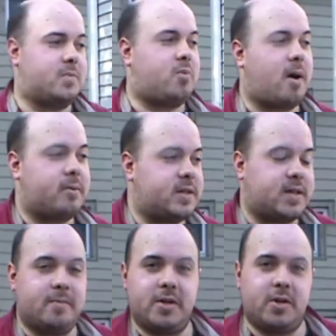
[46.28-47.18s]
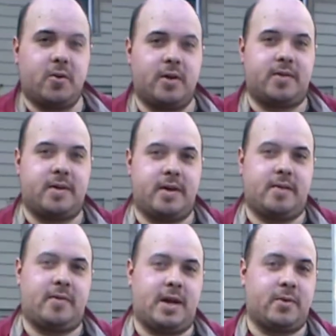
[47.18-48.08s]
Probably something to do with the
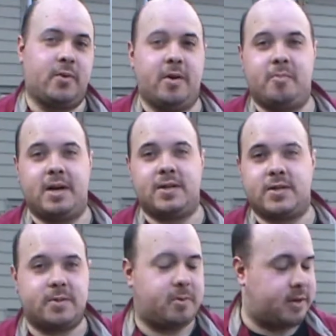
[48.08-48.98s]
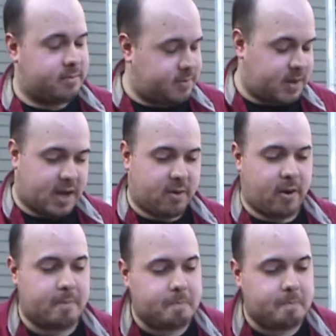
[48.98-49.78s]
fact that we have penises, but anyway.